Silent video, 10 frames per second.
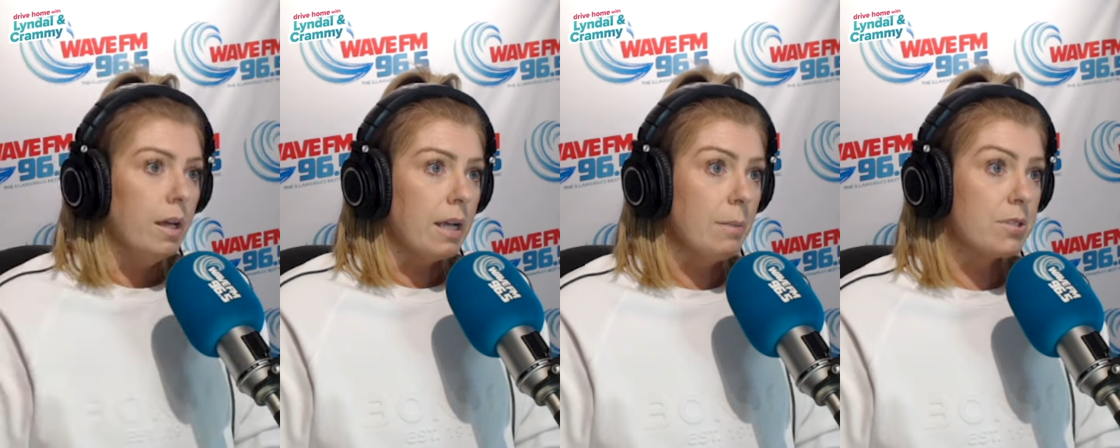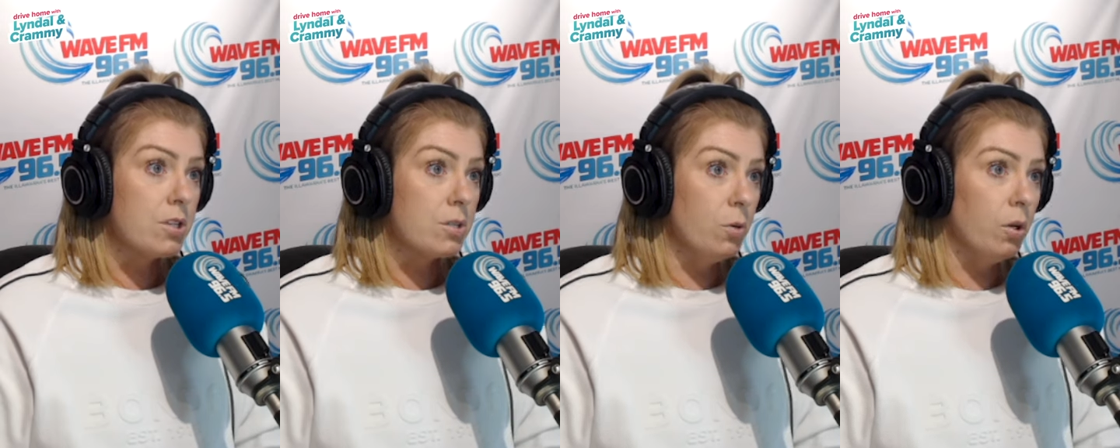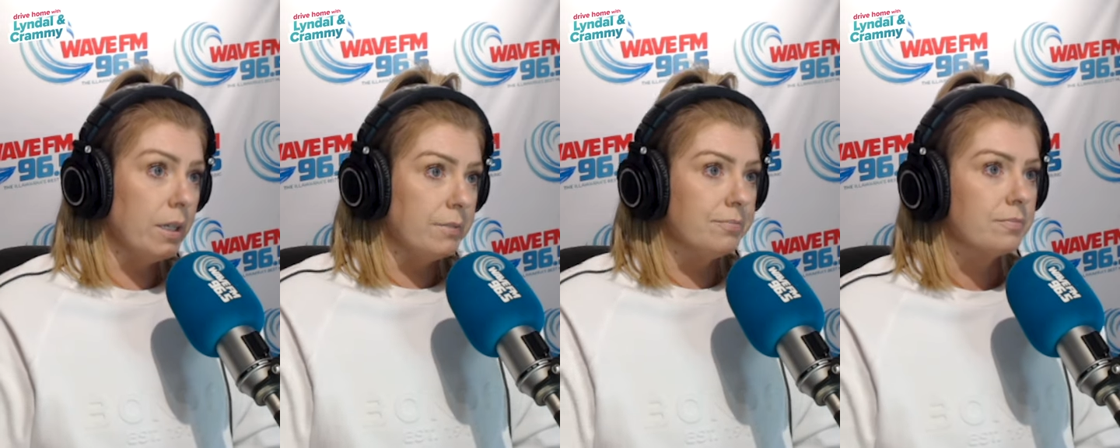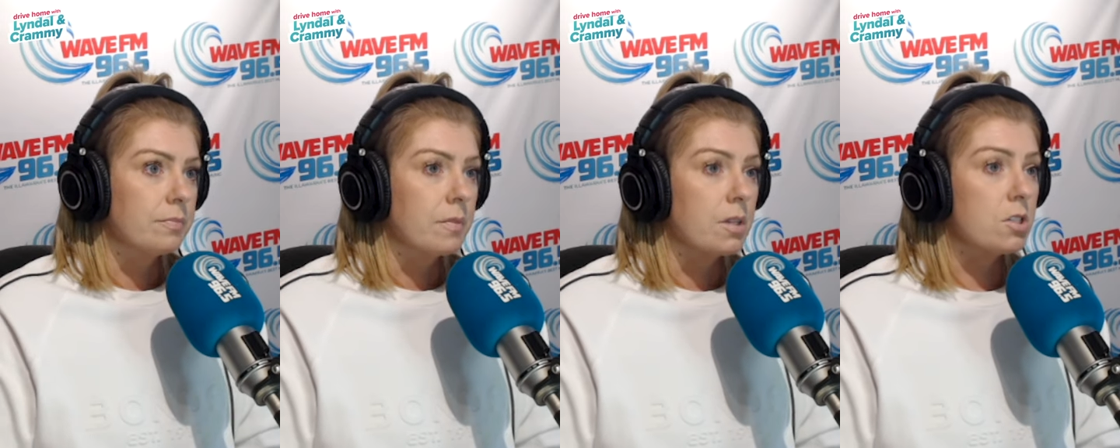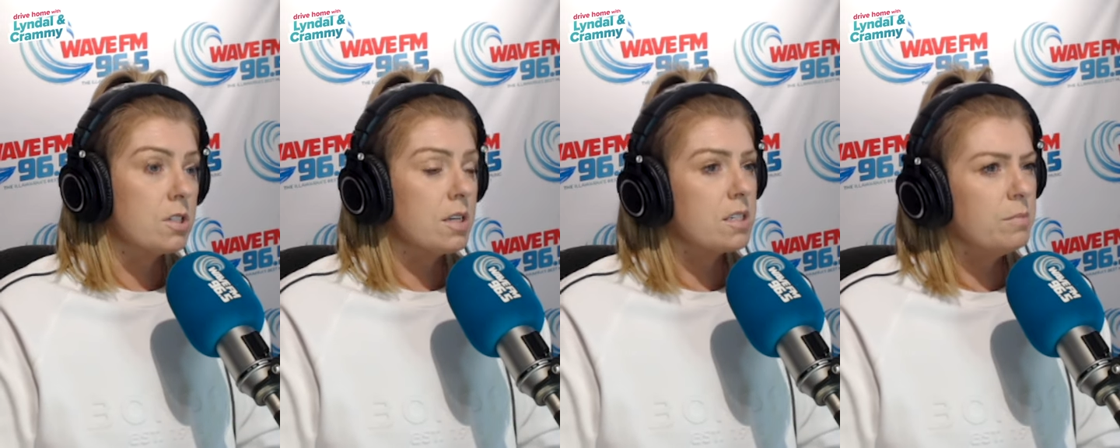Comes to this morning and she
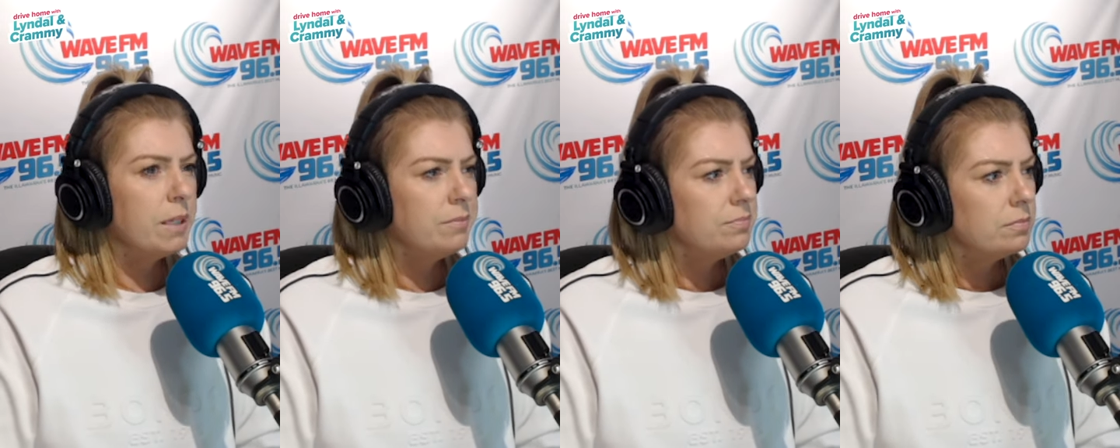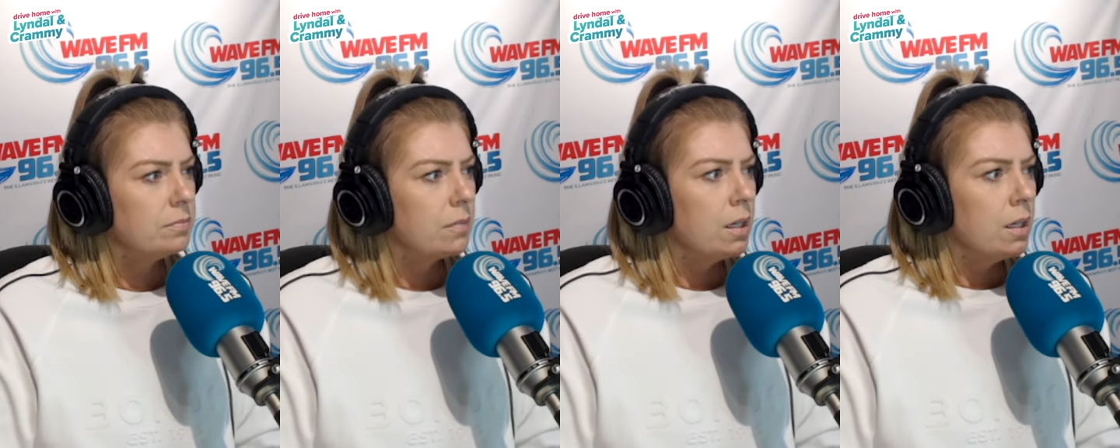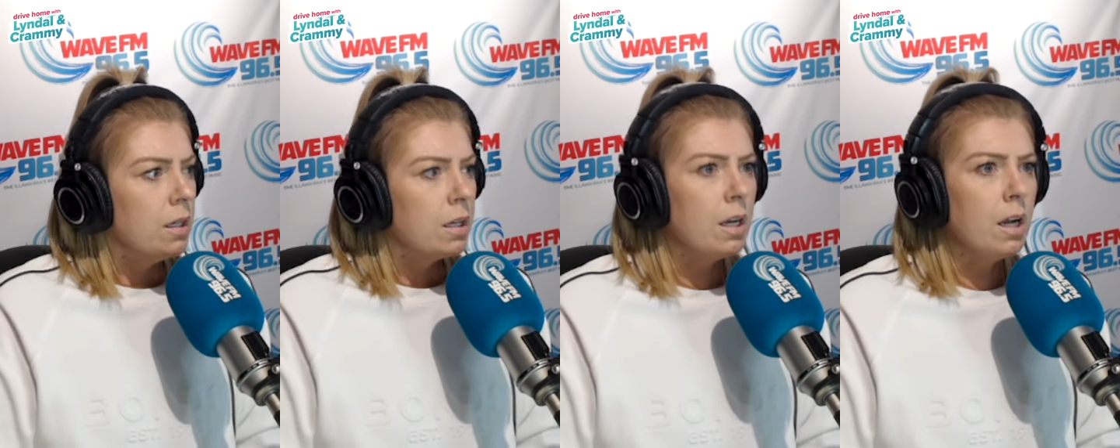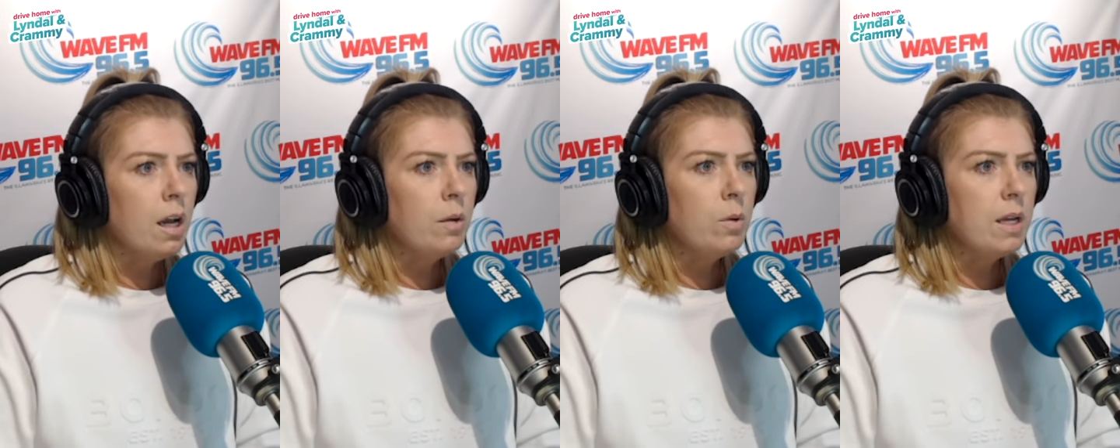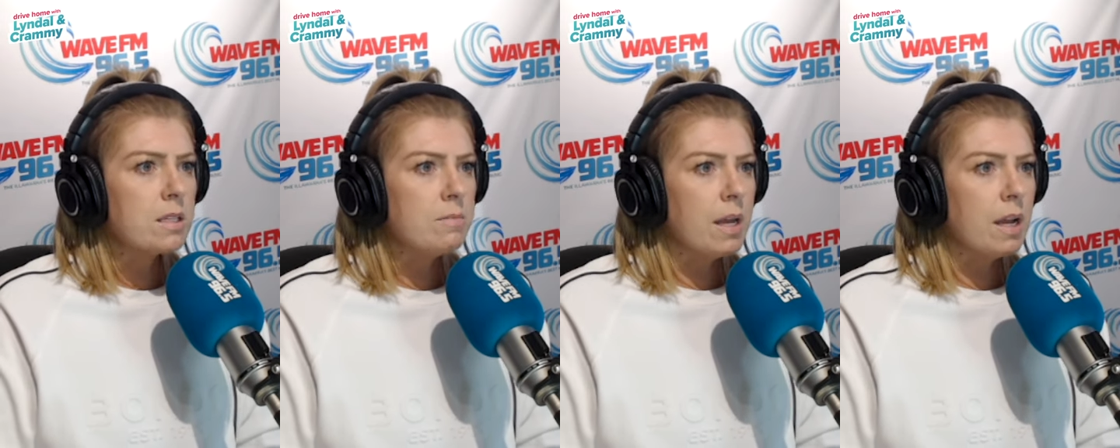says to me, can I wear
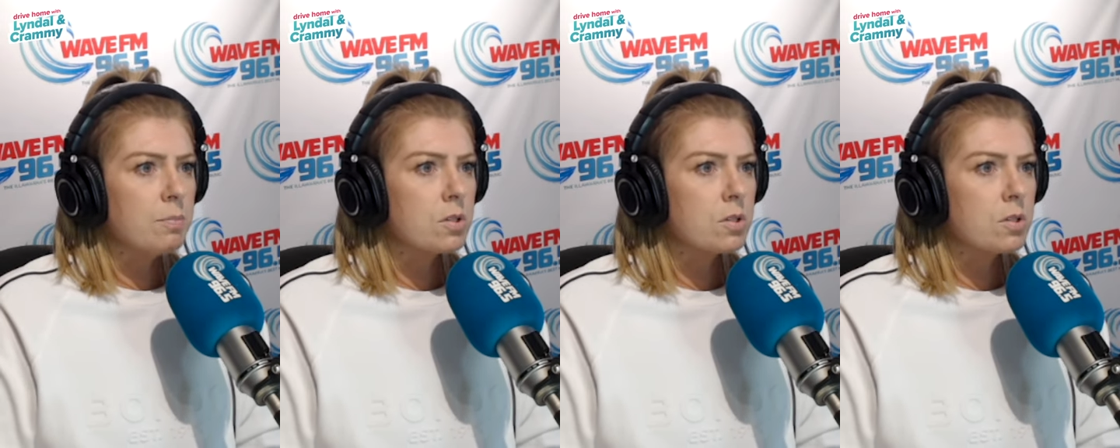some makeup to